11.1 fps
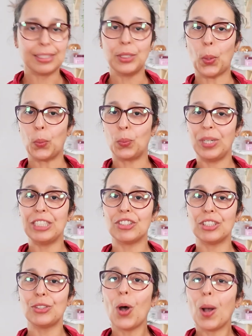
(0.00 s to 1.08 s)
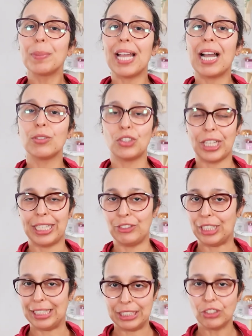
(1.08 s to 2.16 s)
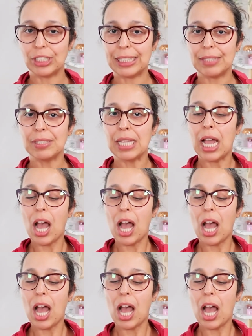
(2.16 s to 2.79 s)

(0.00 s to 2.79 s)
rigid top-down change initiatives.